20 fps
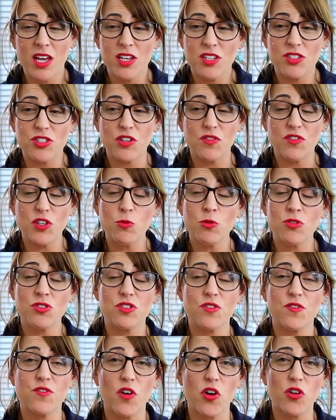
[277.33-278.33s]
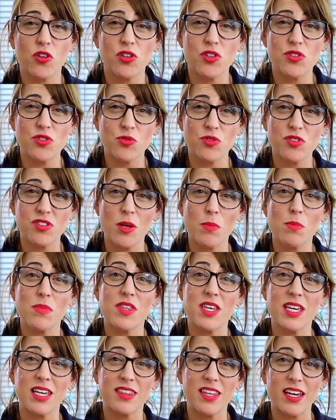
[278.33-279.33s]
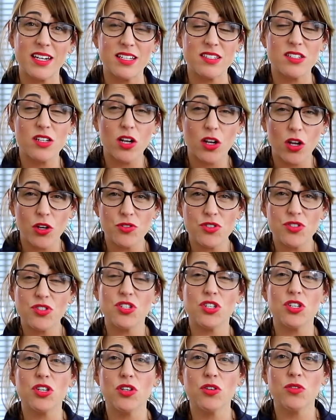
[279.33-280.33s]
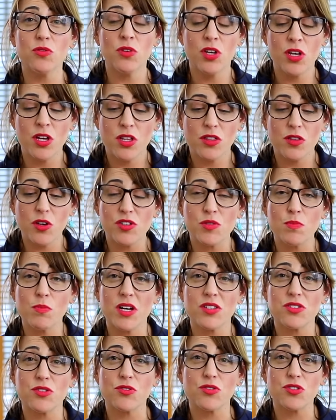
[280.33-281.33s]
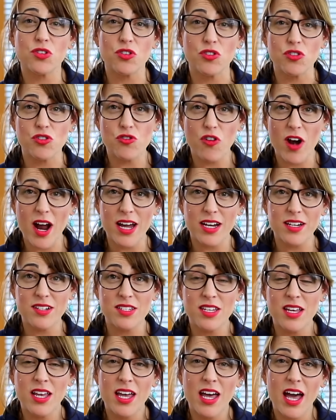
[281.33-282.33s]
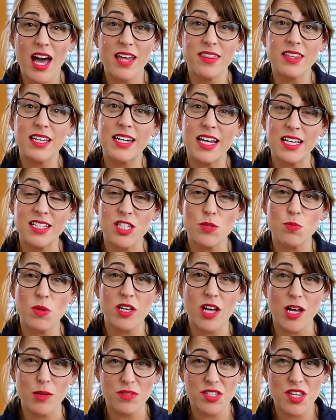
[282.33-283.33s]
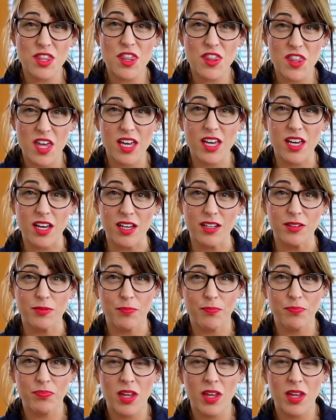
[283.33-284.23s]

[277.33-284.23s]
So if you want to focus on something that is close to you, those muscles contract and the lens becomes thicker.